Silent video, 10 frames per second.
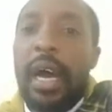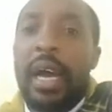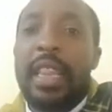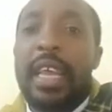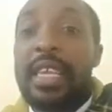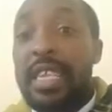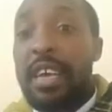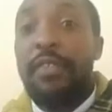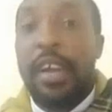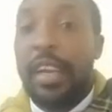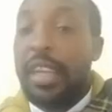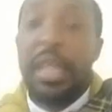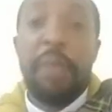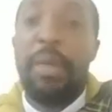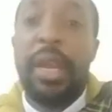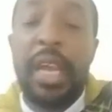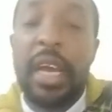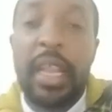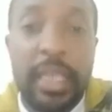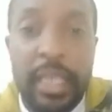They are suffering. There are many
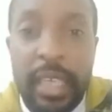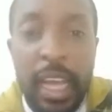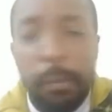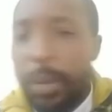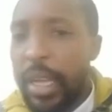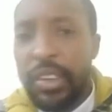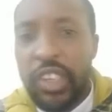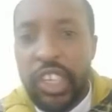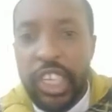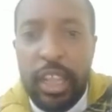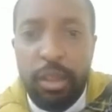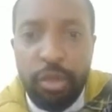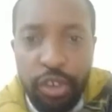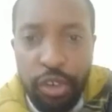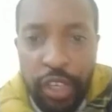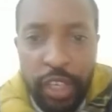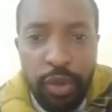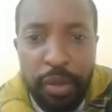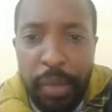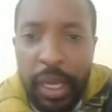others. Please share those
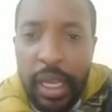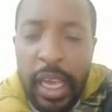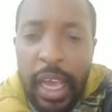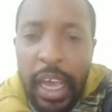stories with me.